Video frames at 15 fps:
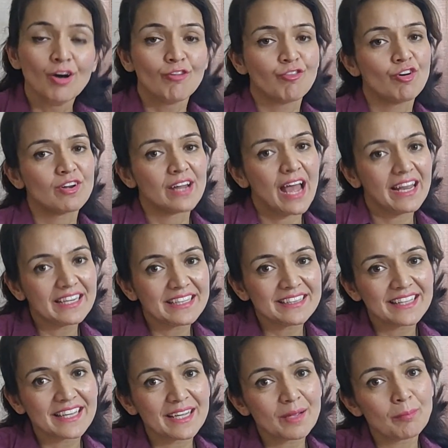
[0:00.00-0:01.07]
For
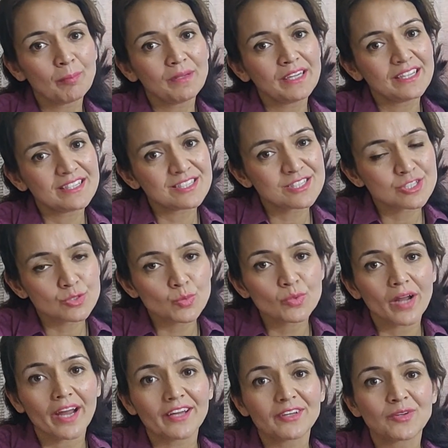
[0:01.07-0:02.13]
anything, please do
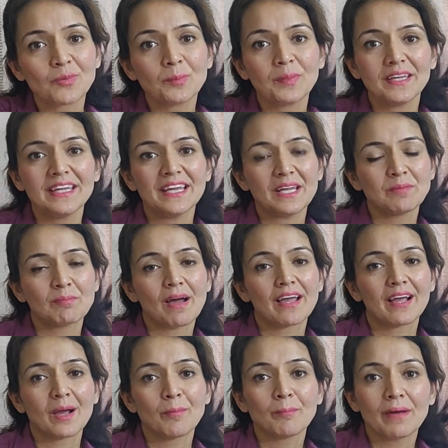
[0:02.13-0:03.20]
write to me in my
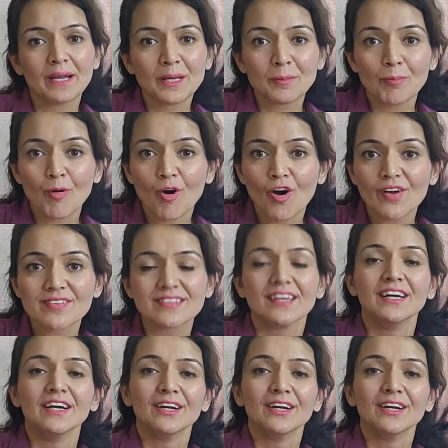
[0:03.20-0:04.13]
comment box.